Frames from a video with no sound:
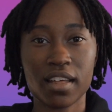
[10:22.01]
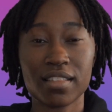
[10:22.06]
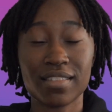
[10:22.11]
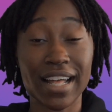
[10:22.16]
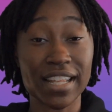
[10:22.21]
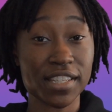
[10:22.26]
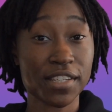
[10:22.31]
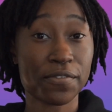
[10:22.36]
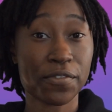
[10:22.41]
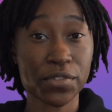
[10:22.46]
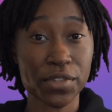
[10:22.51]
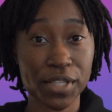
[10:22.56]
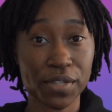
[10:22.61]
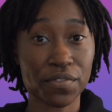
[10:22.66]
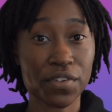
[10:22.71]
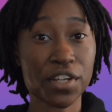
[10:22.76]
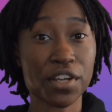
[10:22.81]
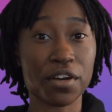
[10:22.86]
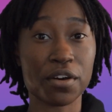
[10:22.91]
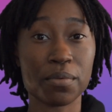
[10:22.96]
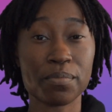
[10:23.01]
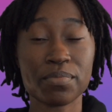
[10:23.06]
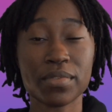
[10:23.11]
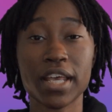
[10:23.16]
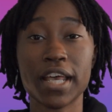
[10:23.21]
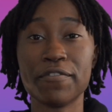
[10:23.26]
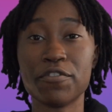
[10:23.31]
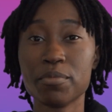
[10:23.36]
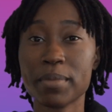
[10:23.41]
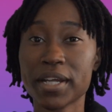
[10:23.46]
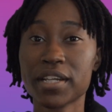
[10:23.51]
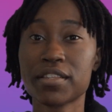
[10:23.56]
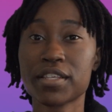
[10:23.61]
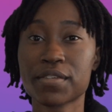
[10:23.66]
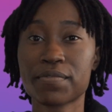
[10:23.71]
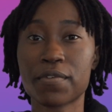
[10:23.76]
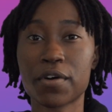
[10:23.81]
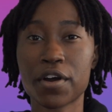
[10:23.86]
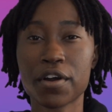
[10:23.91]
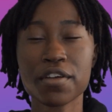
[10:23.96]
That's it for this video. If you made it this
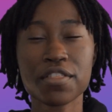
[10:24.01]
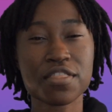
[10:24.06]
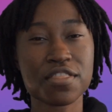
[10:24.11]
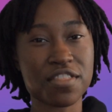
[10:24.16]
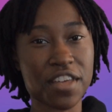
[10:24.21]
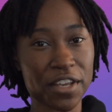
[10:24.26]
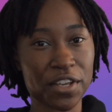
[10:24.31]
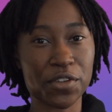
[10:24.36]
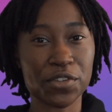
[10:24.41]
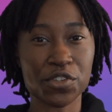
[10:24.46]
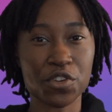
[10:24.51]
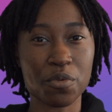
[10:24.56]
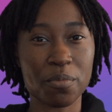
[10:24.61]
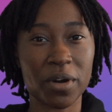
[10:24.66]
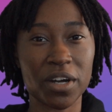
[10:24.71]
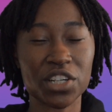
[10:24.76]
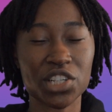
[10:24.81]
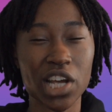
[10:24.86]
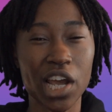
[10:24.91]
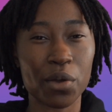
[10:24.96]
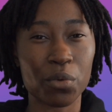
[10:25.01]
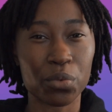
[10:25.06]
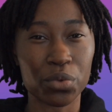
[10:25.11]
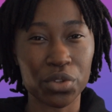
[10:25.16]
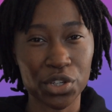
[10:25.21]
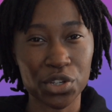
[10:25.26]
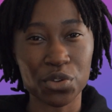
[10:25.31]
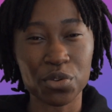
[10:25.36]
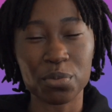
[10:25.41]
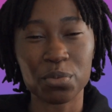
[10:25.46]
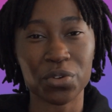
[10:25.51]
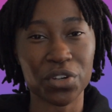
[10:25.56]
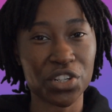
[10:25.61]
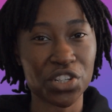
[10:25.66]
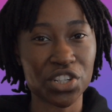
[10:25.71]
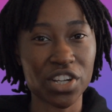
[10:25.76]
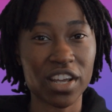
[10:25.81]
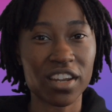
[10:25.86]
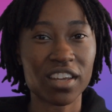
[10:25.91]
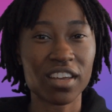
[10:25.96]
far, thank you so much. I really do
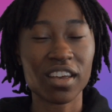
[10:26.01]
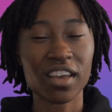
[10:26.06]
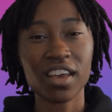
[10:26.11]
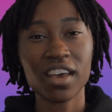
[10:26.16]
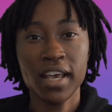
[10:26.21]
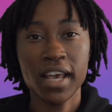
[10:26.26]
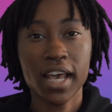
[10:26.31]
appreciate it.